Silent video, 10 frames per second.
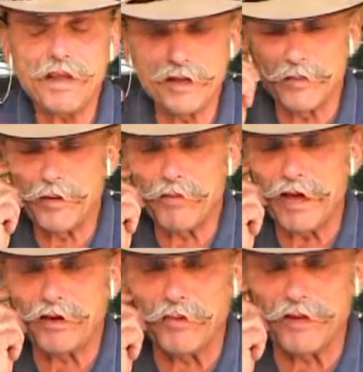Tell me a little
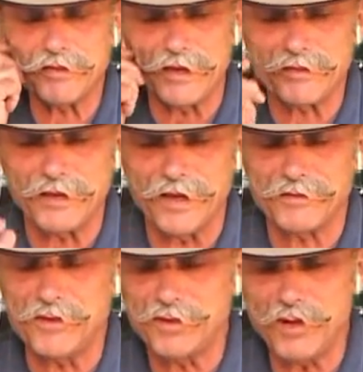bit about it.